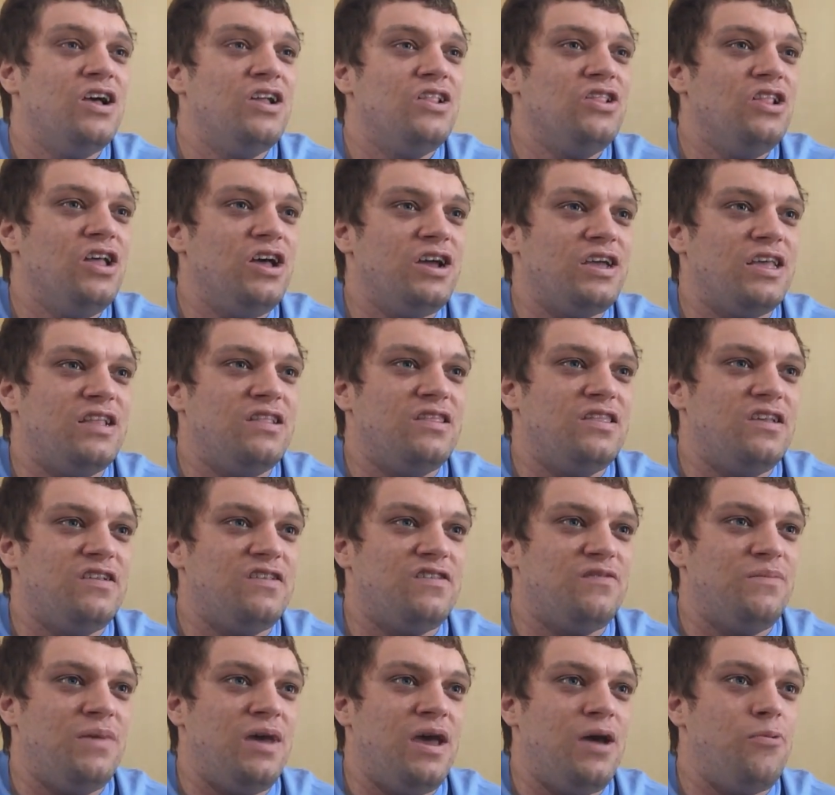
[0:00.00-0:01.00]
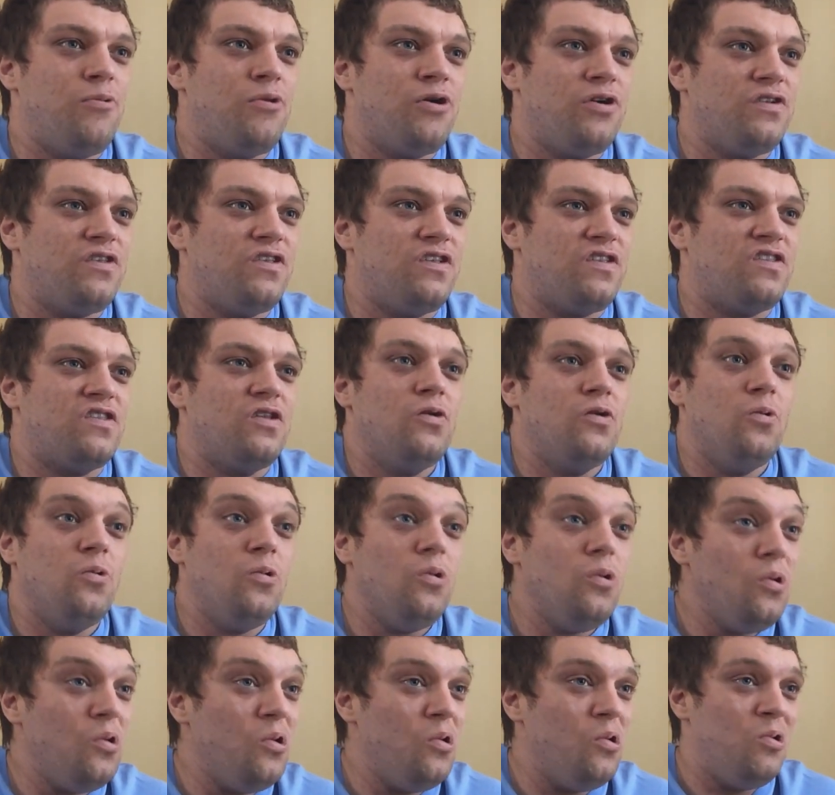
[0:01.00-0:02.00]
Look at this, man. We're just,
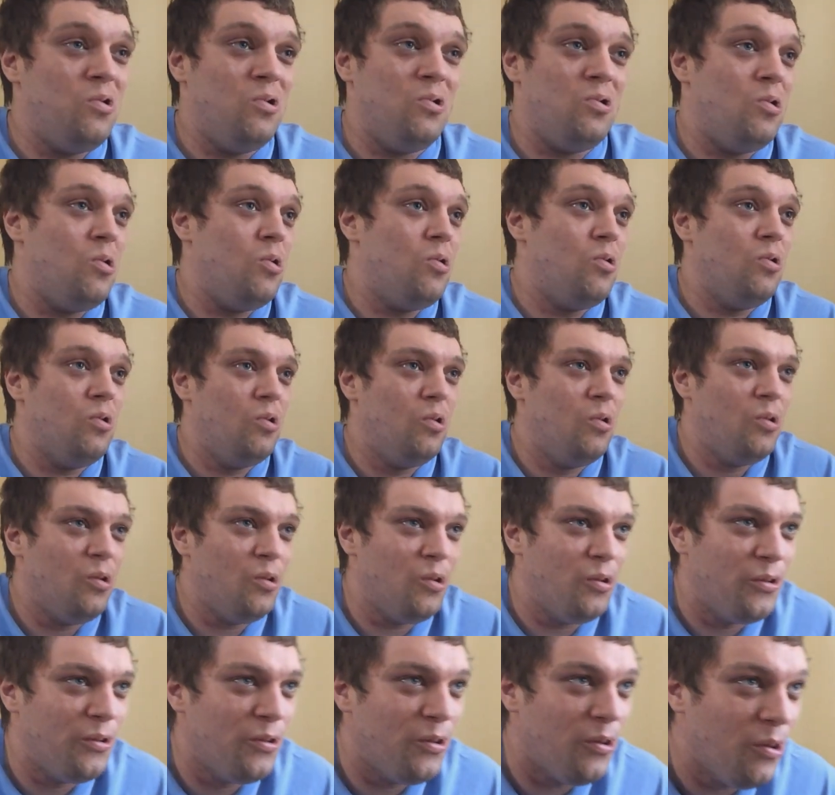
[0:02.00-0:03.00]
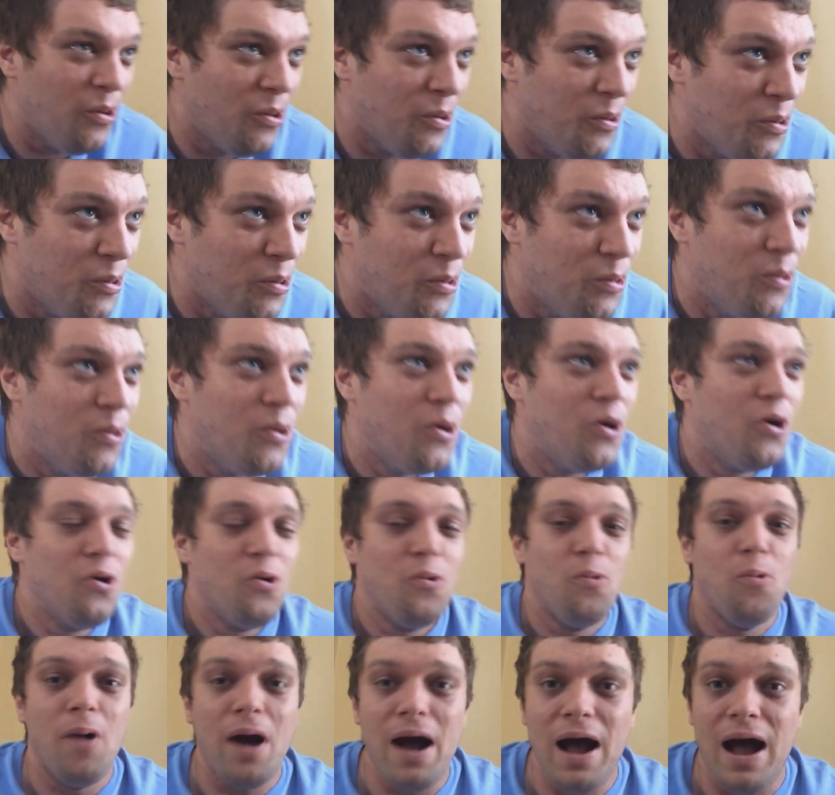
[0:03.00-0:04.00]
ooh,
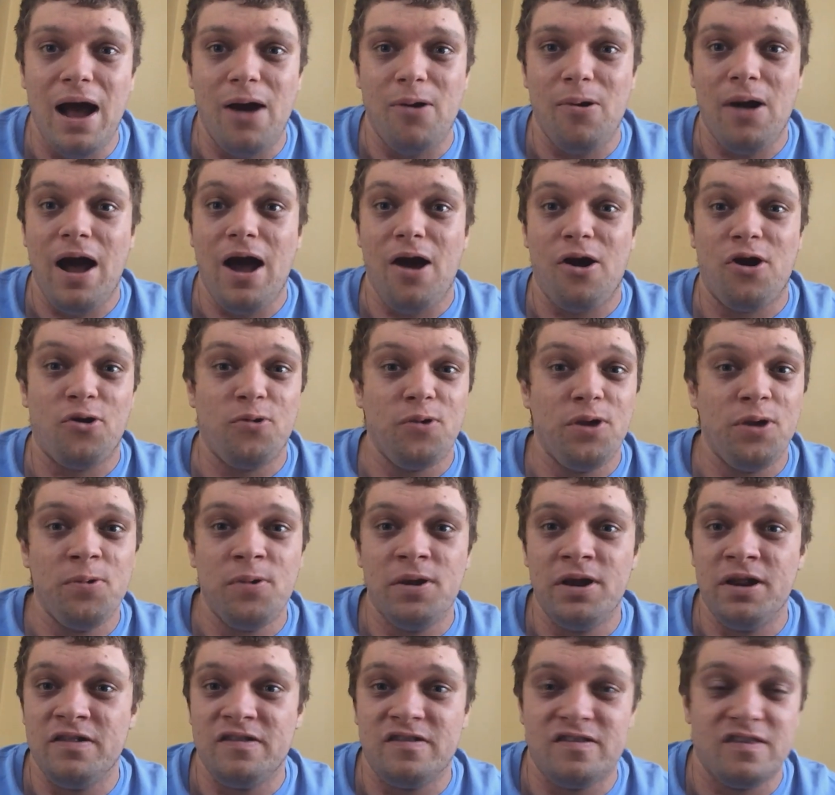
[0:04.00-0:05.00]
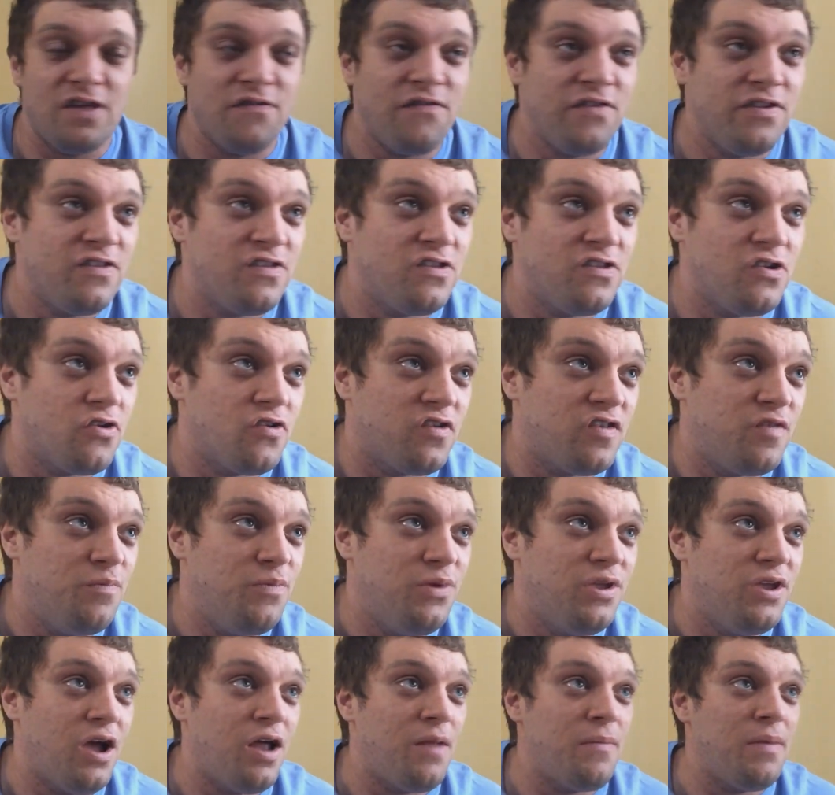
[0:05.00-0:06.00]
wow. How are we winning 7-0 is
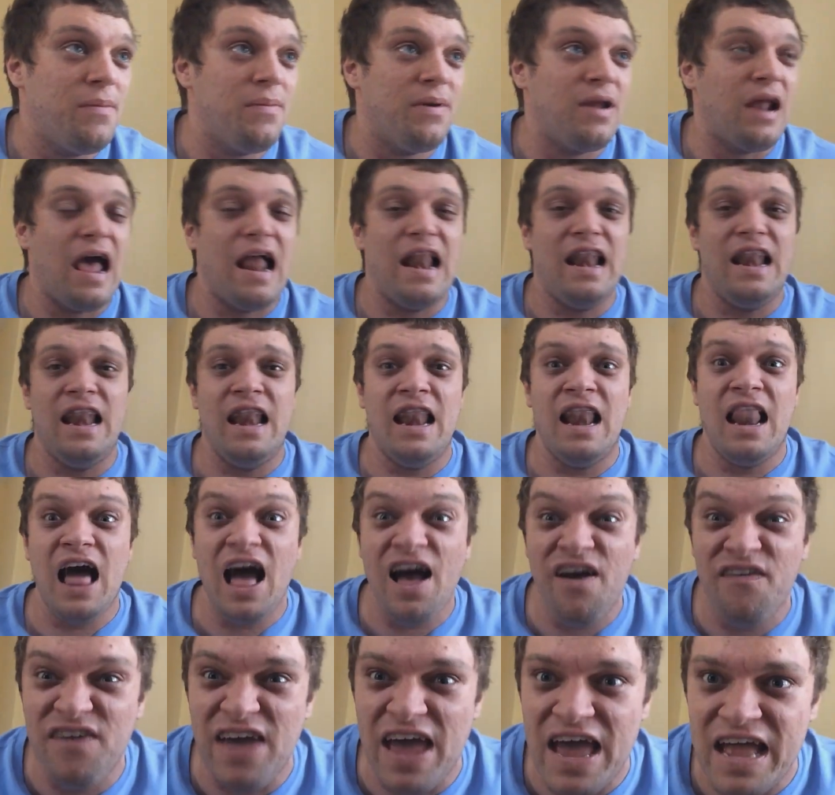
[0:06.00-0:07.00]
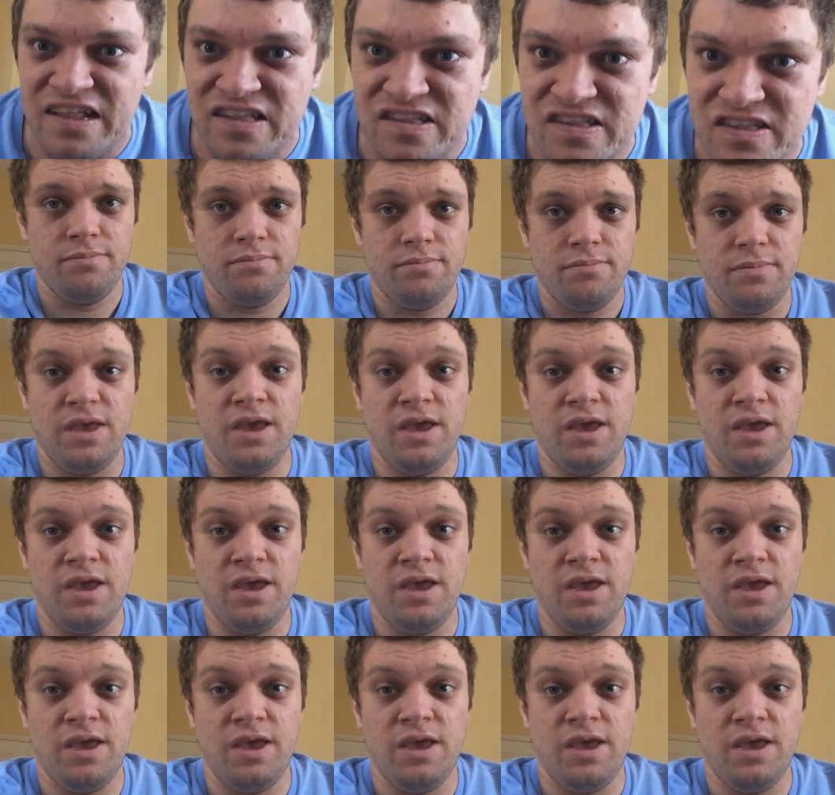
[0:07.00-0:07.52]
beyond me, but I love it.